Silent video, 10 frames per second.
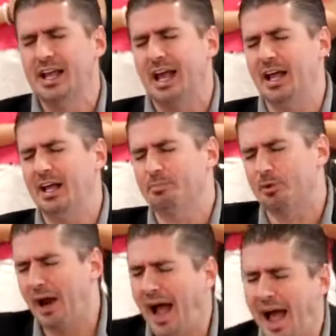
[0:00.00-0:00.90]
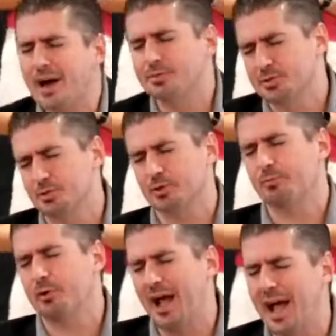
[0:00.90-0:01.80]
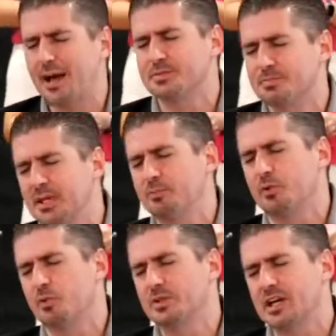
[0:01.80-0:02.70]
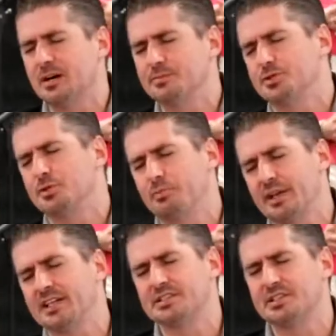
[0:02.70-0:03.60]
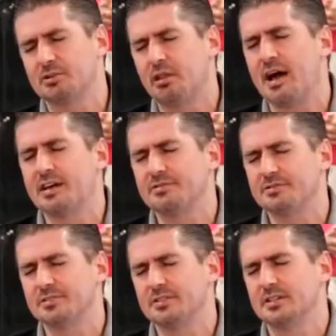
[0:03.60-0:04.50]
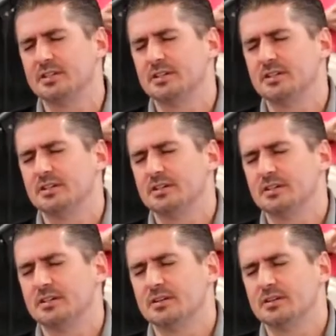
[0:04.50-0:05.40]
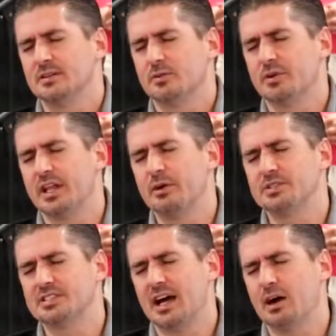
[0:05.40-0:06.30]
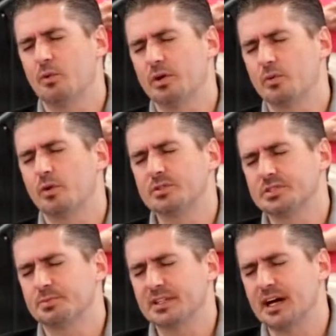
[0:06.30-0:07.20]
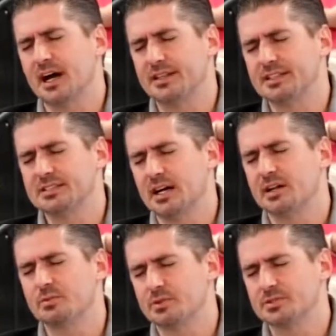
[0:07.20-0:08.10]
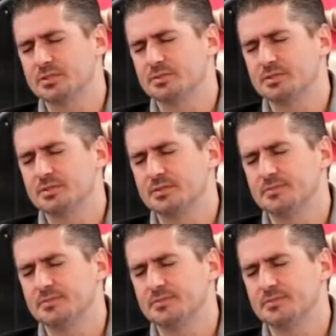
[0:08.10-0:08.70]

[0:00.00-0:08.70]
And, and perhaps, Lord, perhaps people would come to a place in their life where they would say, I want to worship the God that Todd worships.